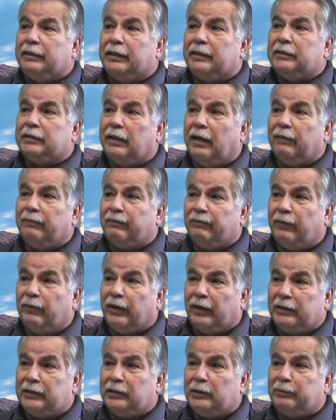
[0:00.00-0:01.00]
This
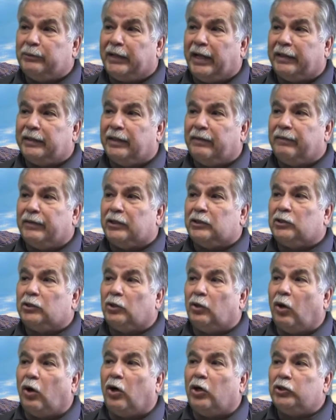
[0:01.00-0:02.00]
fund's objective
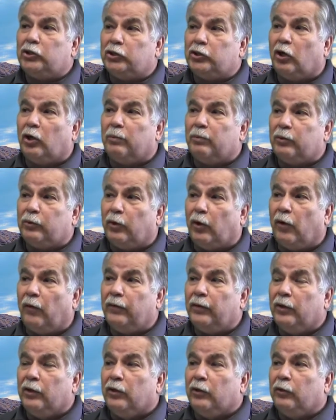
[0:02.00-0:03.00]
is large-term
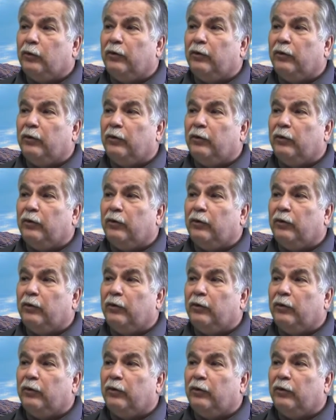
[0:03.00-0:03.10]
growth